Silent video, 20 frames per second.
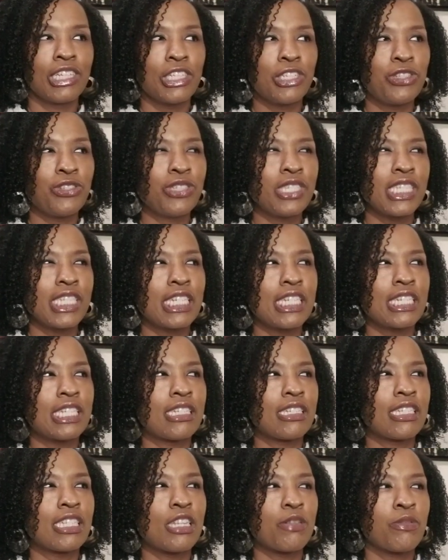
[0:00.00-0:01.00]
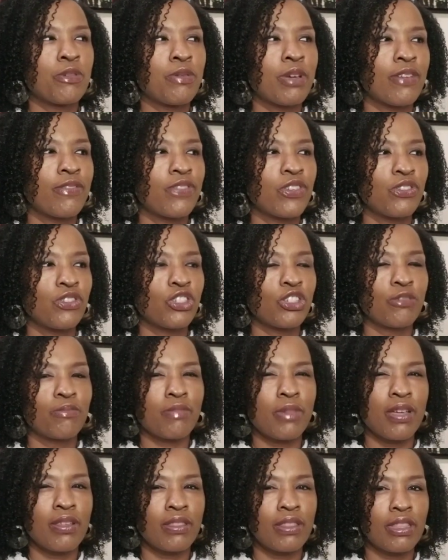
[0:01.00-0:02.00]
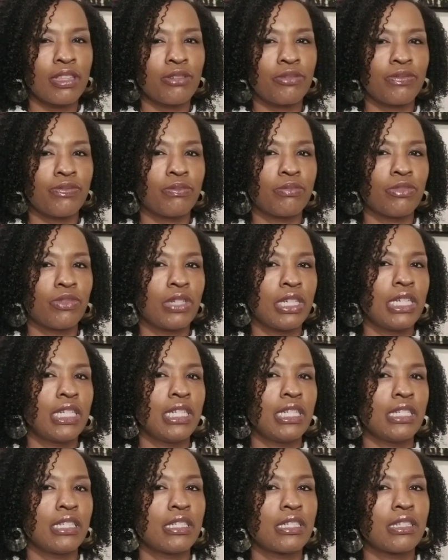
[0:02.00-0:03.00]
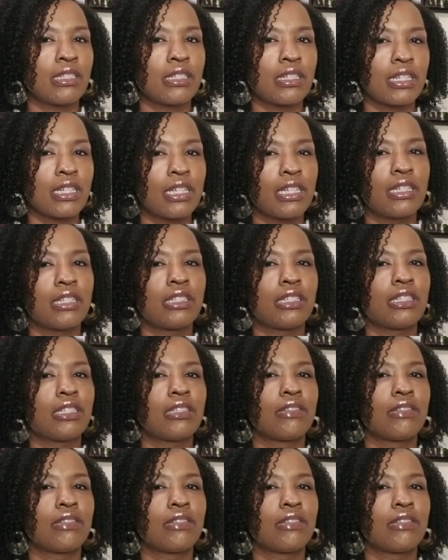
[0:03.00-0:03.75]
use it in some of my future monthly readings to get